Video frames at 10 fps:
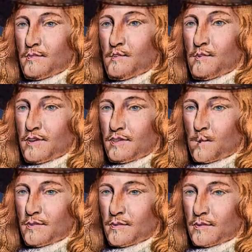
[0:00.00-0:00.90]
Truly,
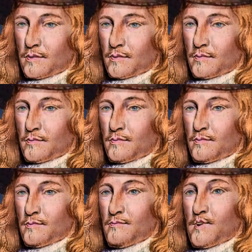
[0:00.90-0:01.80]
sir,
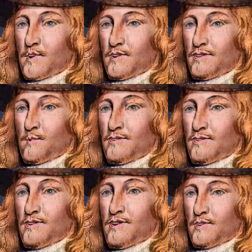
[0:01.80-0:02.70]
almost of
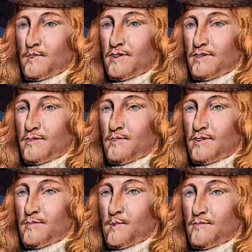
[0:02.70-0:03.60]
all nations the
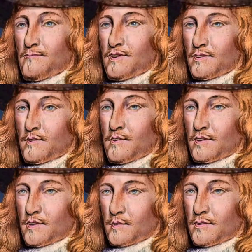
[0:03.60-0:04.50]
people have made
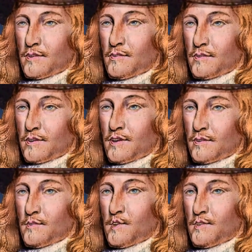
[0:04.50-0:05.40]
bold to call
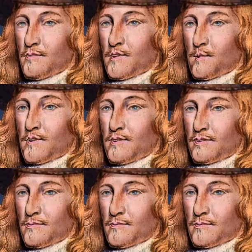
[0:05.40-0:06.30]
their kings to
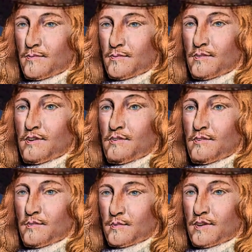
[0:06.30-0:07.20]
account. I will
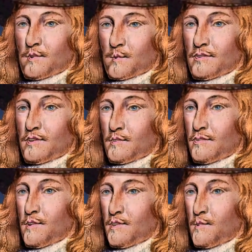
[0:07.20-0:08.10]
not spend time
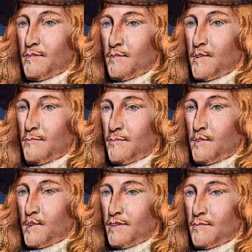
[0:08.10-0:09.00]
to mention other
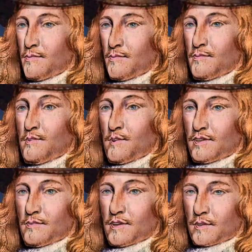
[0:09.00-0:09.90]
countries, for the
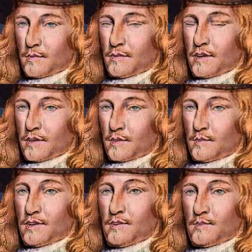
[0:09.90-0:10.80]
state did it
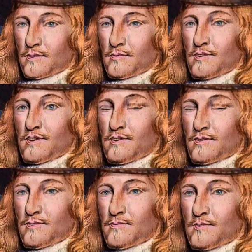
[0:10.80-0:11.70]
here in
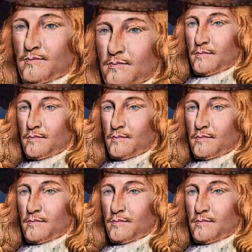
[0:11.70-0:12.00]
England.